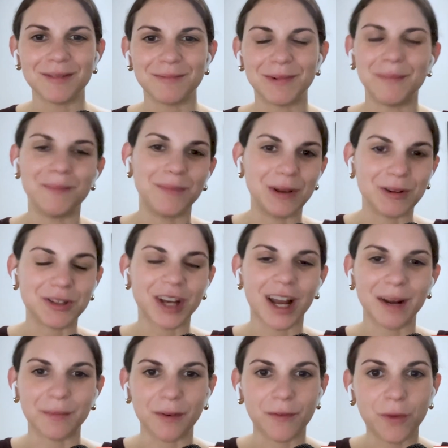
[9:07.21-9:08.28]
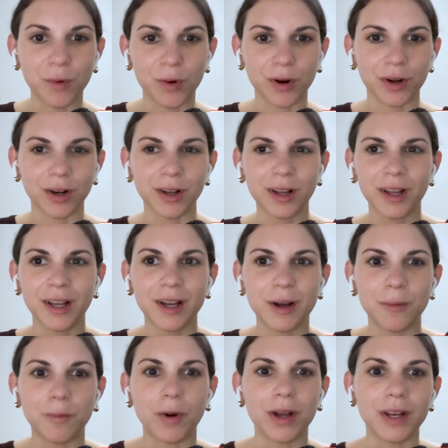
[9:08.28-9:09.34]
When we were chatting before,
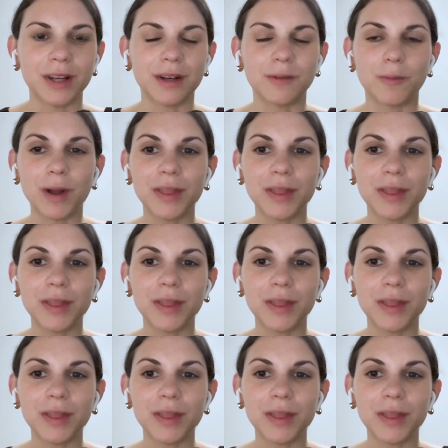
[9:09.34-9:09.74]
one